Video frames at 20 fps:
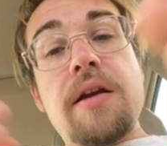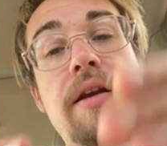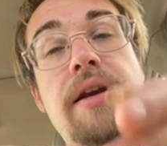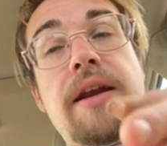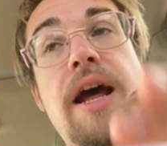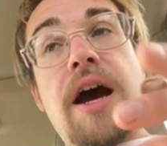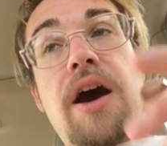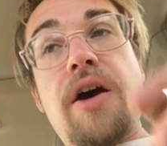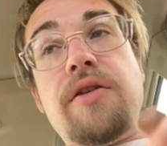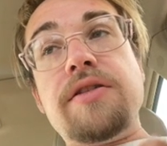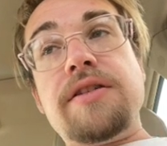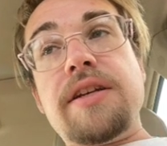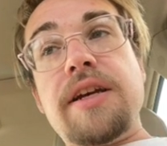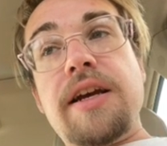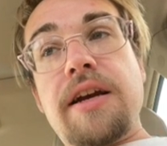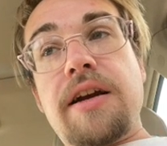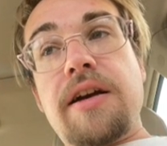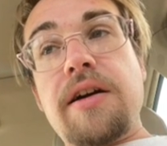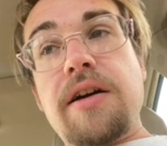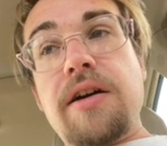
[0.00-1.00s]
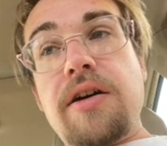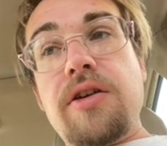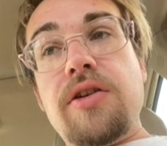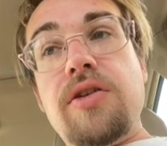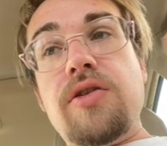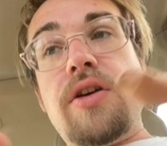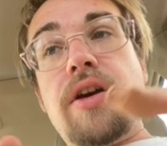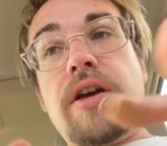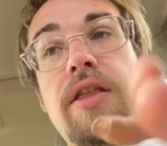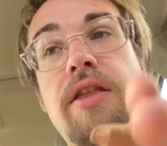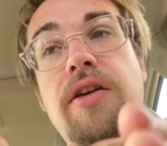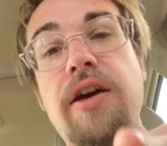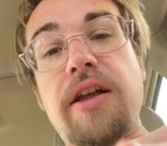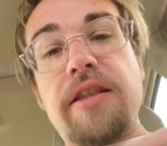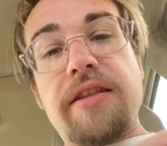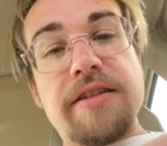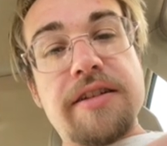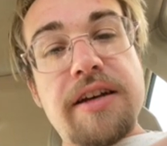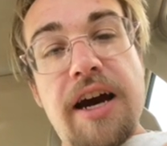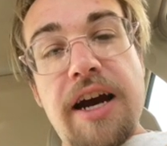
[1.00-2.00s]
Now it's like, you, you got
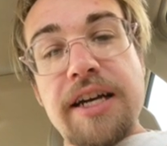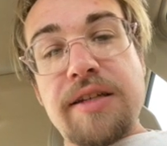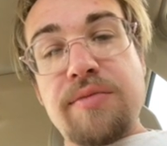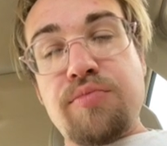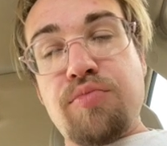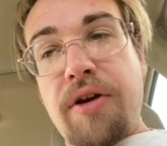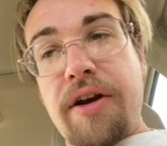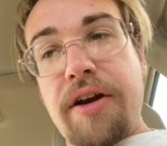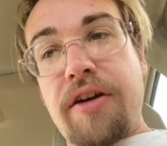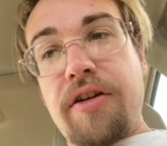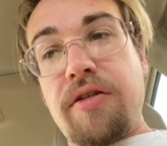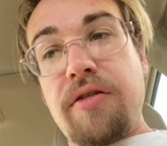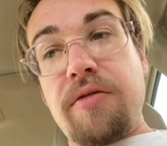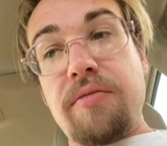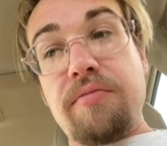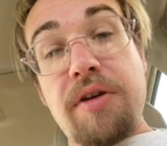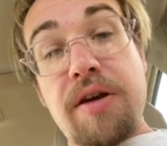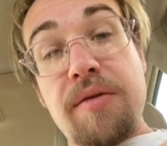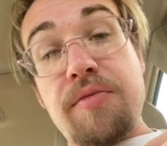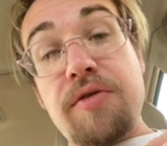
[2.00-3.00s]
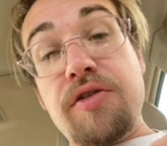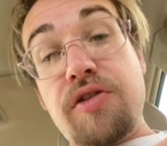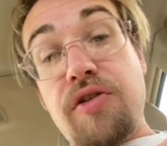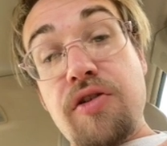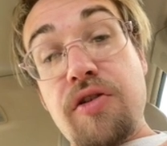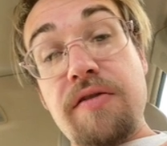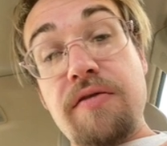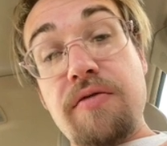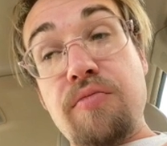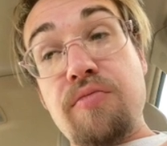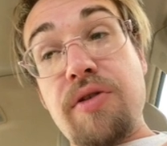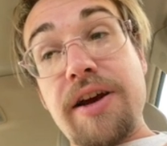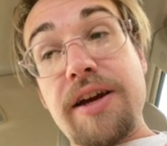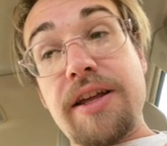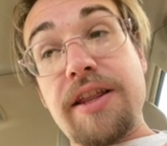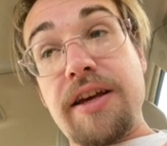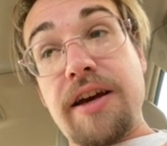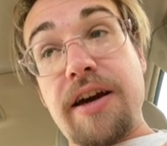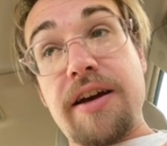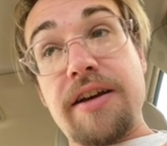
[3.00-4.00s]
this icebreaker. Maybe you don't even break
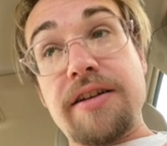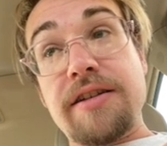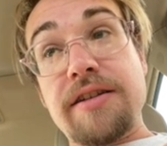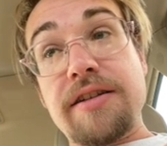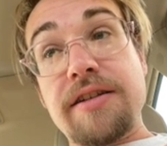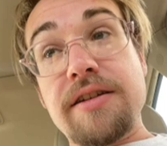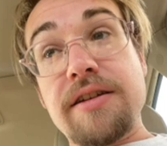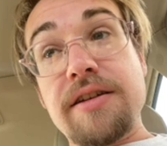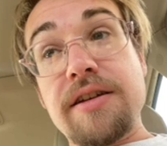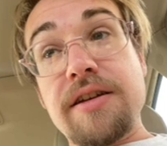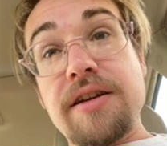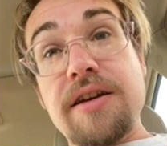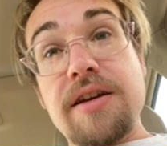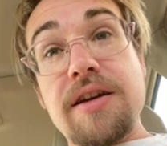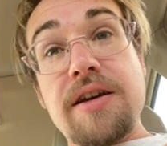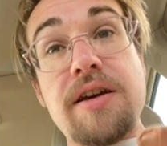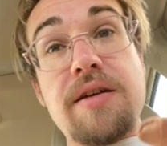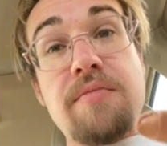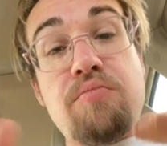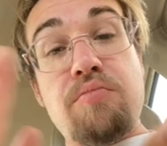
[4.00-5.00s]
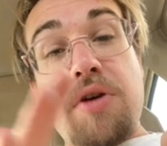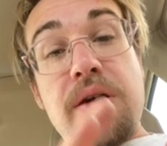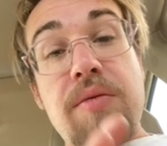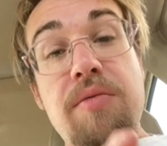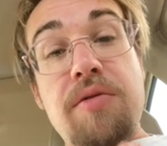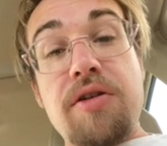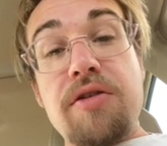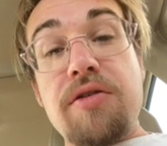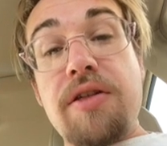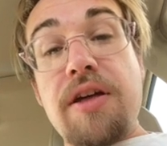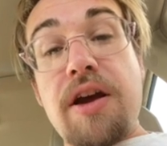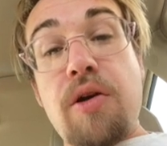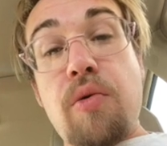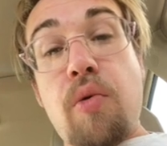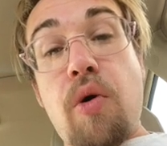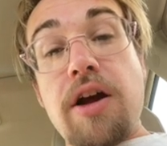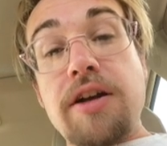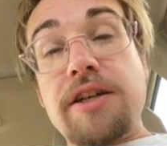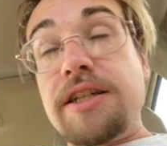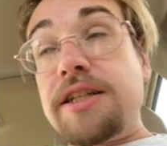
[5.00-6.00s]
the ice. Maybe you're there
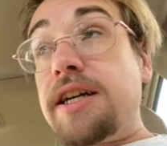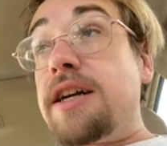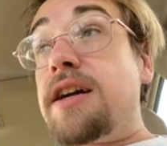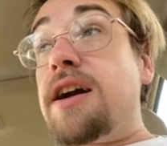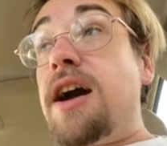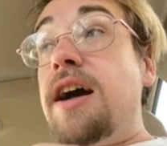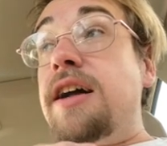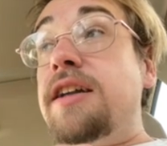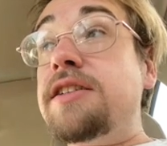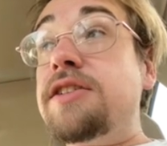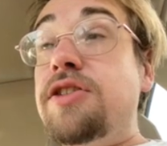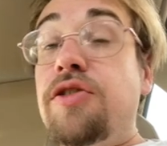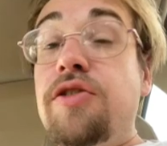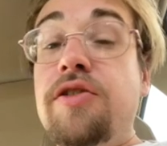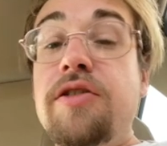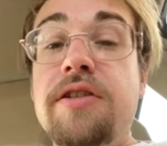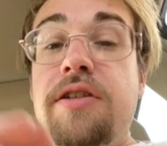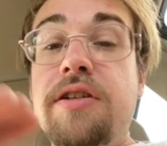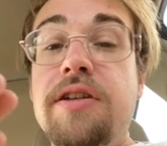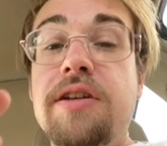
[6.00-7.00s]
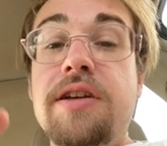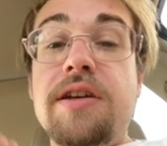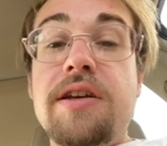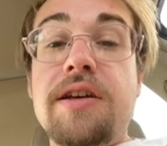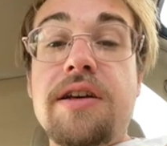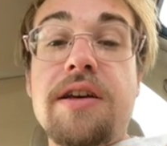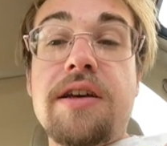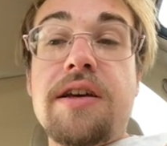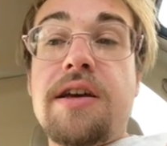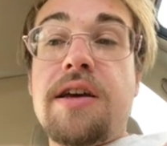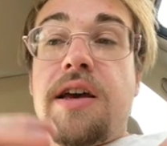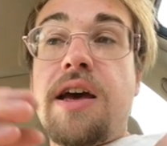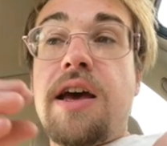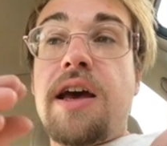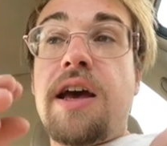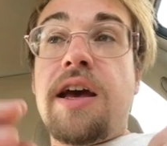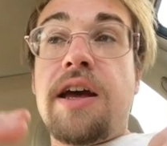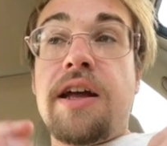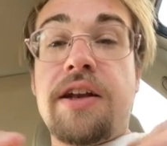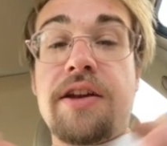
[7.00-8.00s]
watching a concert
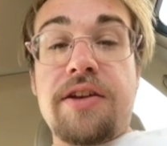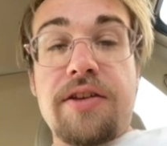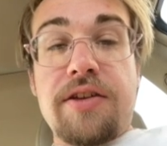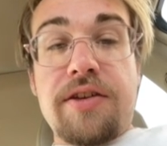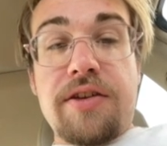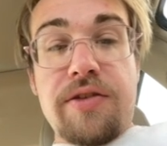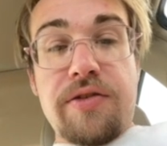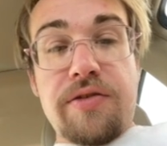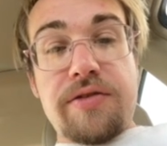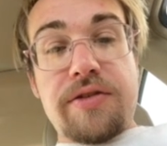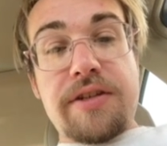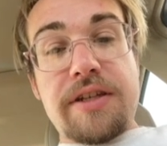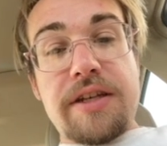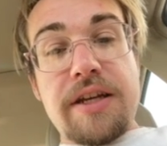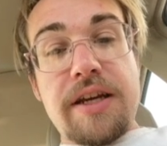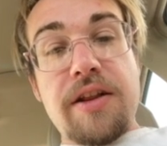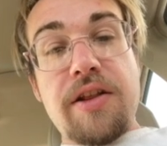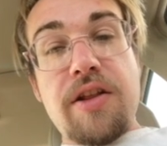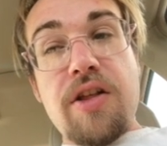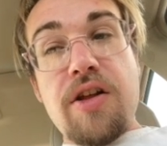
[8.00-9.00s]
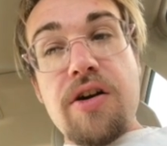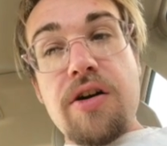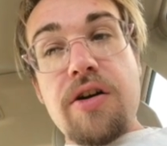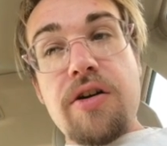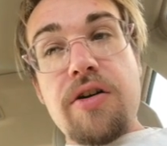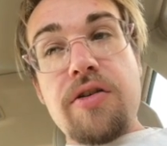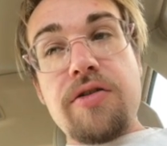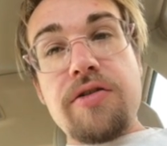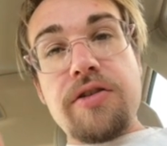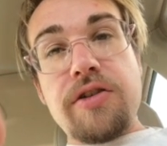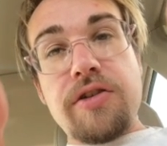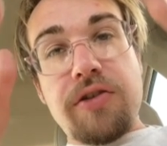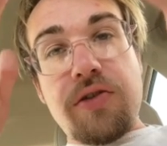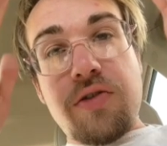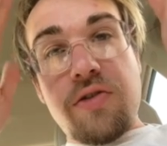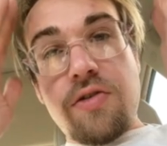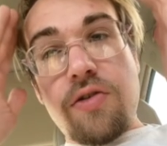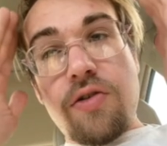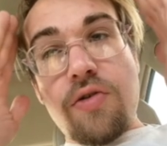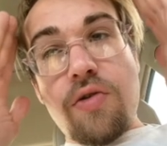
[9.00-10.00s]
and you sit alone, you're
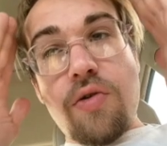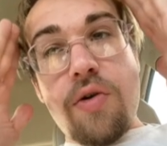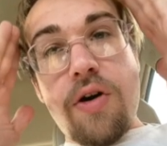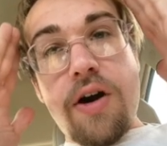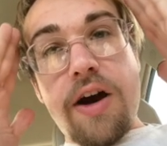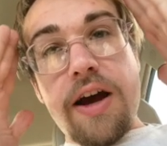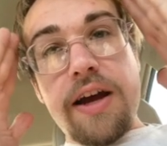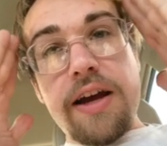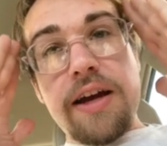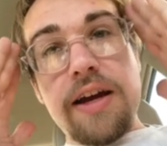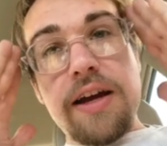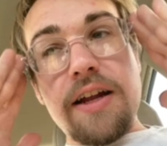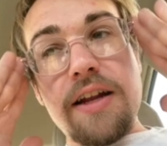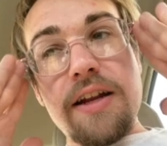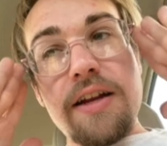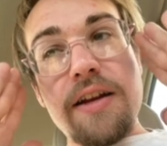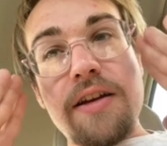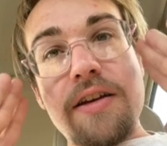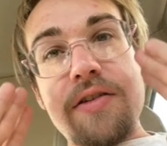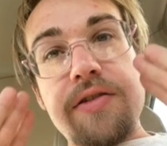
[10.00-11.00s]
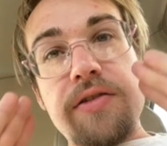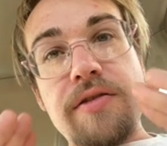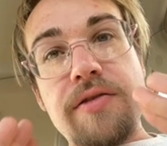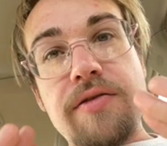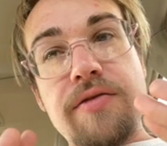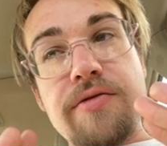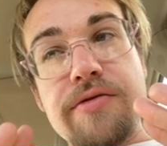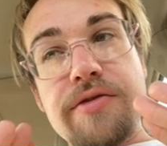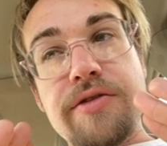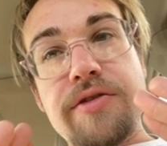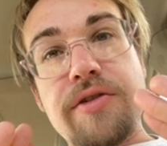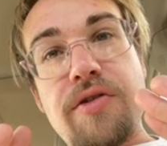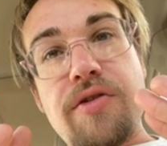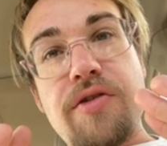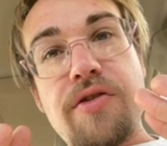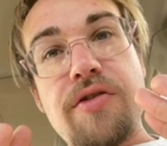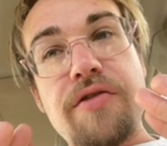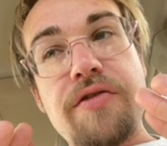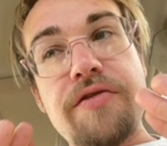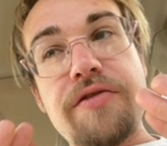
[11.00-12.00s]
quiet,
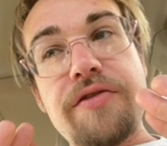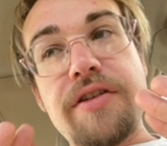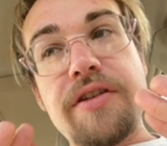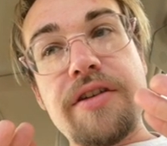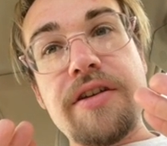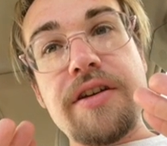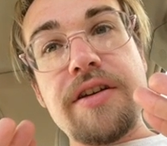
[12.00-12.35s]
reserved,